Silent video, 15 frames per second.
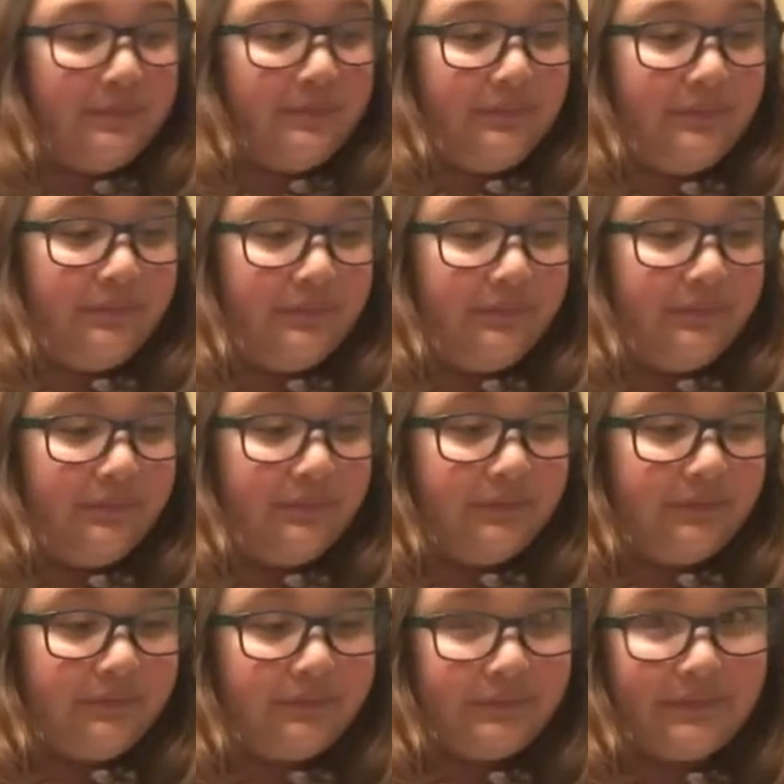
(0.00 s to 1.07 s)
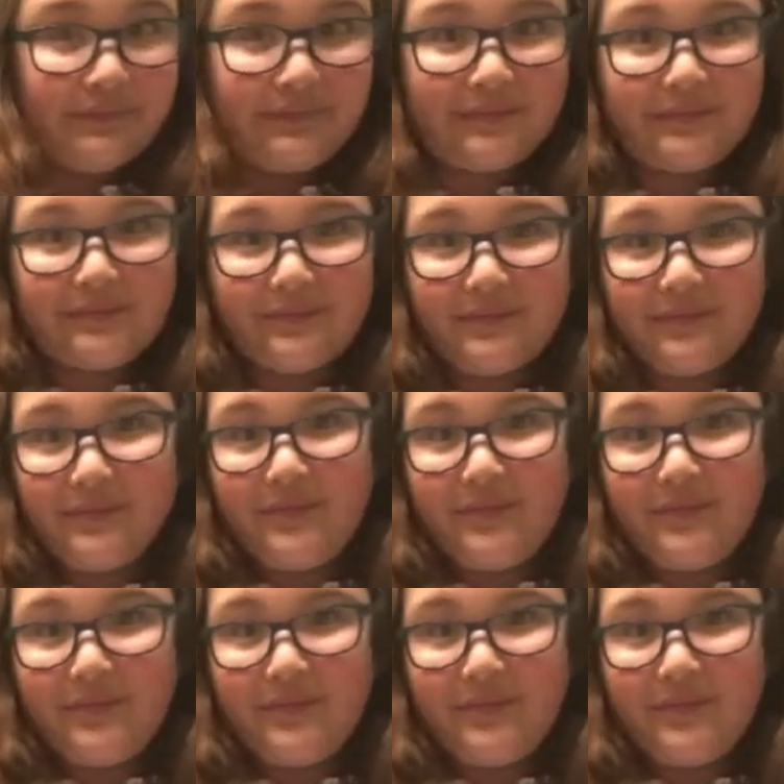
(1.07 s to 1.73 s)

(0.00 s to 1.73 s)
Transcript: (no one is talking)